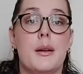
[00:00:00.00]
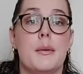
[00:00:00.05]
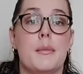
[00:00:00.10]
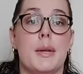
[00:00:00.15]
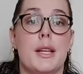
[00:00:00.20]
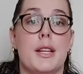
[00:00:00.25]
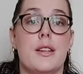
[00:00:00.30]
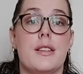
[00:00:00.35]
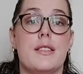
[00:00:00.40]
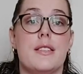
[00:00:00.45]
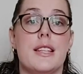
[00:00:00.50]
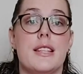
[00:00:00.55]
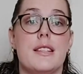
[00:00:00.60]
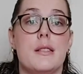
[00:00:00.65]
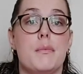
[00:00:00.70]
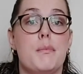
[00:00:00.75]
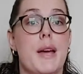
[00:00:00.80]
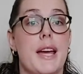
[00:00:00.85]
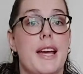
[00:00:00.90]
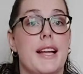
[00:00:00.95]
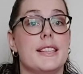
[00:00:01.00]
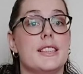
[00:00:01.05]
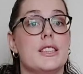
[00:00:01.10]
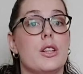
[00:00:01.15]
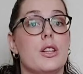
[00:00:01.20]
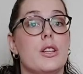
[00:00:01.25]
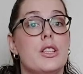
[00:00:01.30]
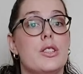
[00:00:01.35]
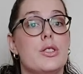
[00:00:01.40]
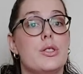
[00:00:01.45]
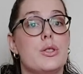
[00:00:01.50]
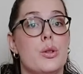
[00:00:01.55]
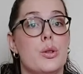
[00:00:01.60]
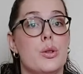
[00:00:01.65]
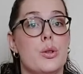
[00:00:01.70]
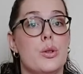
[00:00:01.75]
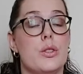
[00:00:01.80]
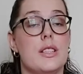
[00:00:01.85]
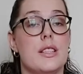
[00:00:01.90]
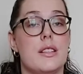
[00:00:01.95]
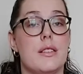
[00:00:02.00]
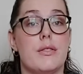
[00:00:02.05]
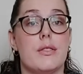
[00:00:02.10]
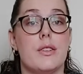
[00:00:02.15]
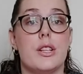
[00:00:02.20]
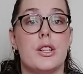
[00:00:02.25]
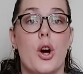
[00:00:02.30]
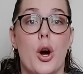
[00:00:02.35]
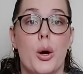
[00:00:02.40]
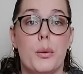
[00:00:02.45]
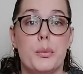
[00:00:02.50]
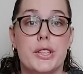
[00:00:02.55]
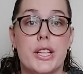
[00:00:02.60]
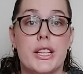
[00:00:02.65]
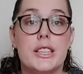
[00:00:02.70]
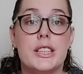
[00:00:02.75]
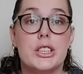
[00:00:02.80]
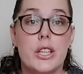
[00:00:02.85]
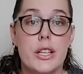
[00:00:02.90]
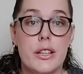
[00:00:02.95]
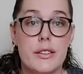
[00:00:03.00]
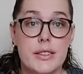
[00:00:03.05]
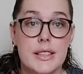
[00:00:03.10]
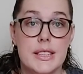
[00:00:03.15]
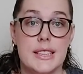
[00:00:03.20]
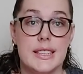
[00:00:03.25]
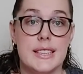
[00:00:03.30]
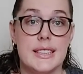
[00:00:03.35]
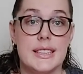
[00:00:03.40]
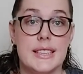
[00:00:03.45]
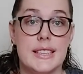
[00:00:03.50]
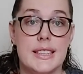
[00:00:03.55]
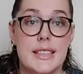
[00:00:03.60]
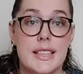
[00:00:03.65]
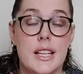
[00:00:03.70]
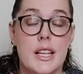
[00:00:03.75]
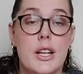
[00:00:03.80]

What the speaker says: because it depends on the two different object surfaces.